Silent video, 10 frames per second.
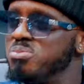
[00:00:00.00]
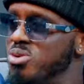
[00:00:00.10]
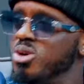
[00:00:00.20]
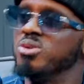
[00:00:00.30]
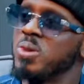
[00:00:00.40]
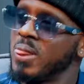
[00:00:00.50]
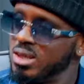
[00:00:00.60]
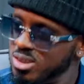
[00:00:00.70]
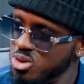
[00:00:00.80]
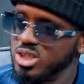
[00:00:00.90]
boy
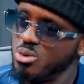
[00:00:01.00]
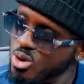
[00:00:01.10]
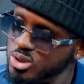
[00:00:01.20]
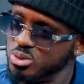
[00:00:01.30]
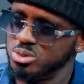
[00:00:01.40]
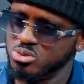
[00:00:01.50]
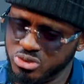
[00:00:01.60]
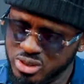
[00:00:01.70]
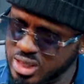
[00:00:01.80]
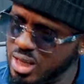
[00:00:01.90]
who he works with. You
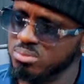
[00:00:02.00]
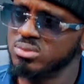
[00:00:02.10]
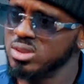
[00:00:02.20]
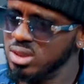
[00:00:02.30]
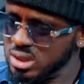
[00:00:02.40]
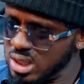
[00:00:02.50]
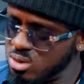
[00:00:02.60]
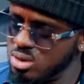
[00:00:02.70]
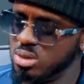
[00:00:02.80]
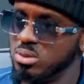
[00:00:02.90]
see them, they are
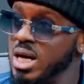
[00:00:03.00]
working.